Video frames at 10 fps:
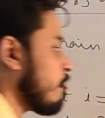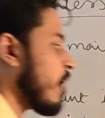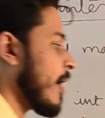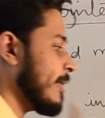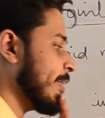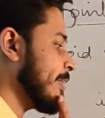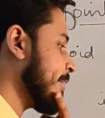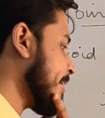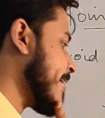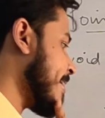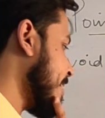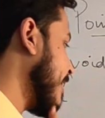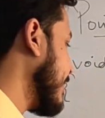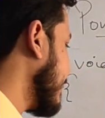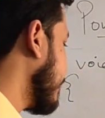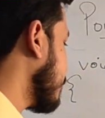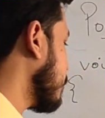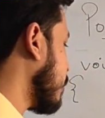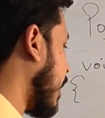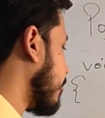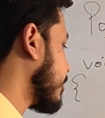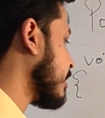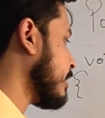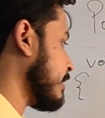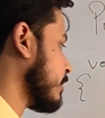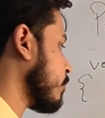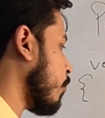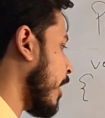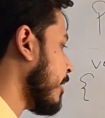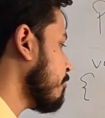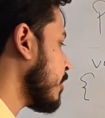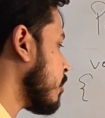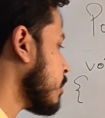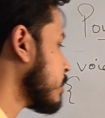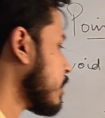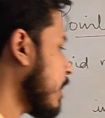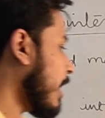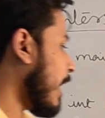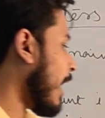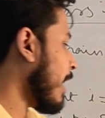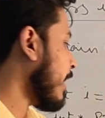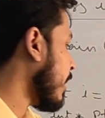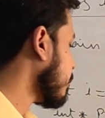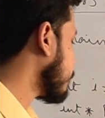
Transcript: of I. After this, why? Because I have